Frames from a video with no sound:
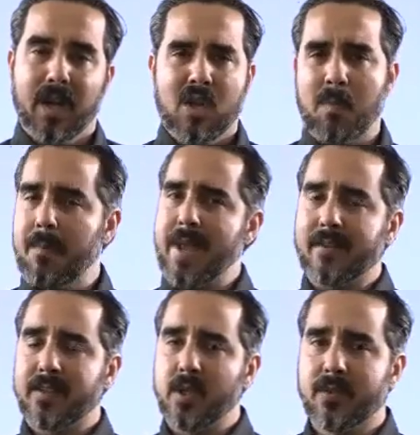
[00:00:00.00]
You might be
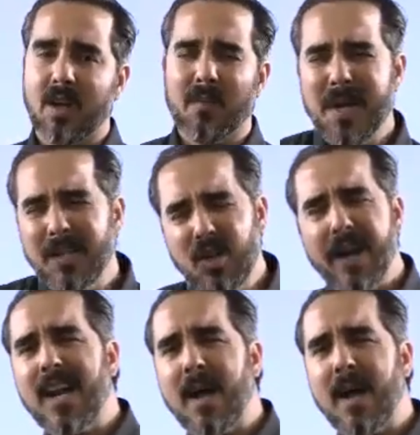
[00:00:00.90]
asking yourself, what are you
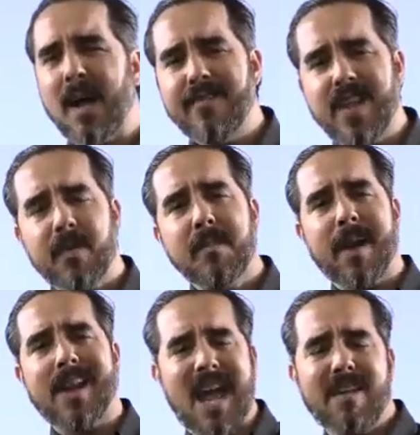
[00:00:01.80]
talking about? I've never in my
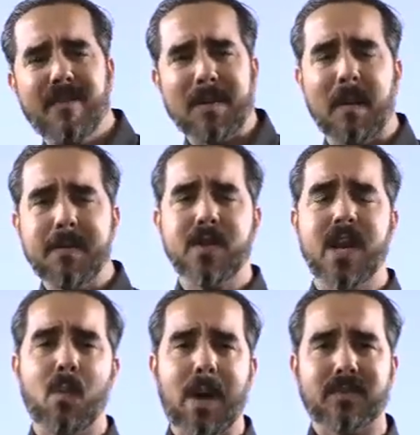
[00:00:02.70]
life thought about building
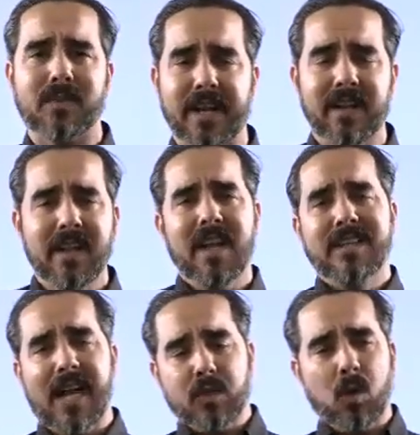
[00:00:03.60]
a website.
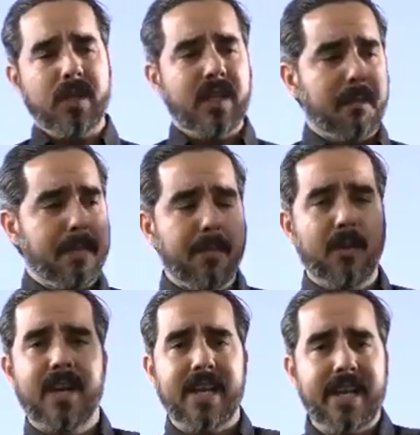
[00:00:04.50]
That's only the people
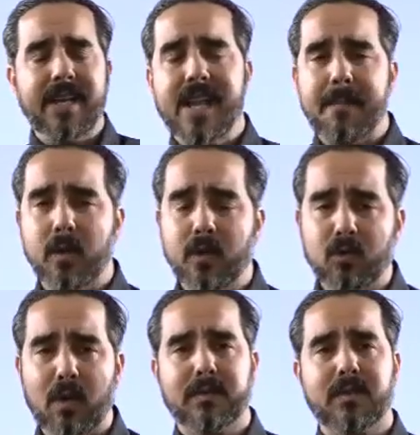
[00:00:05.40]
in India build those
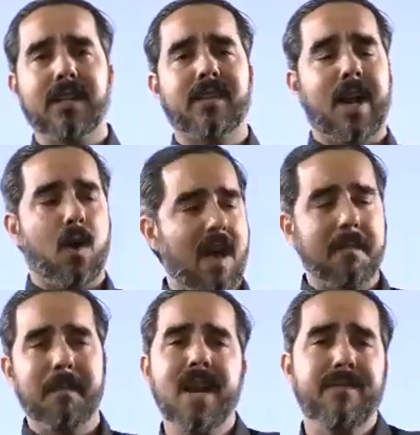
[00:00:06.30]
websites, and I don't have
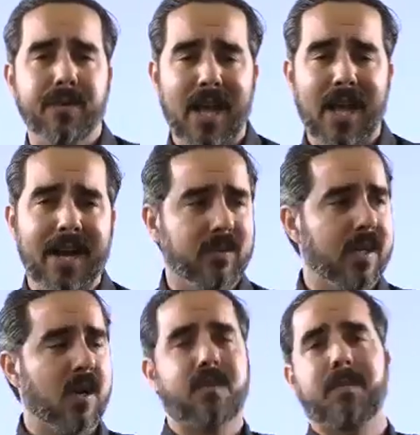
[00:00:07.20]
money for that, and it's gonna
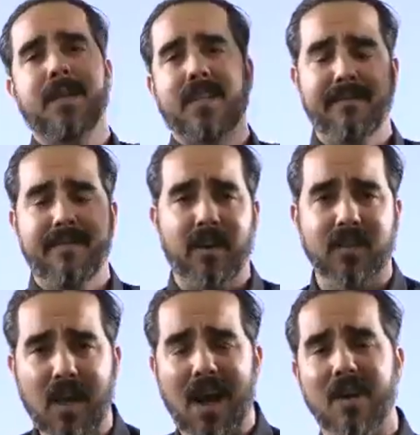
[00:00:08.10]
cost me
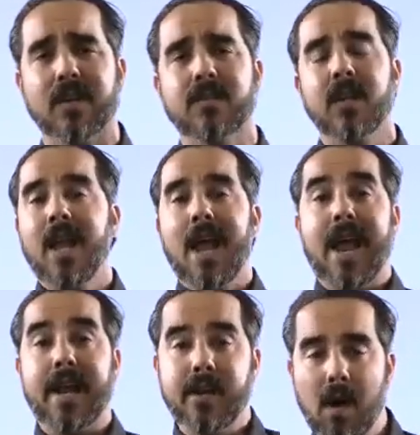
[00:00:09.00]
$10,000.
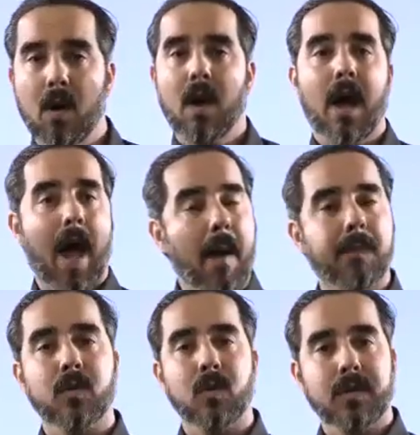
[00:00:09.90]
And no,
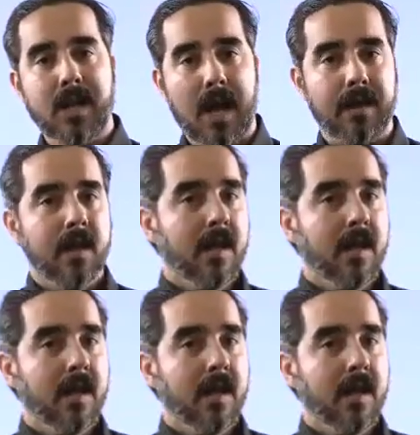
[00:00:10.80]
absolutely not.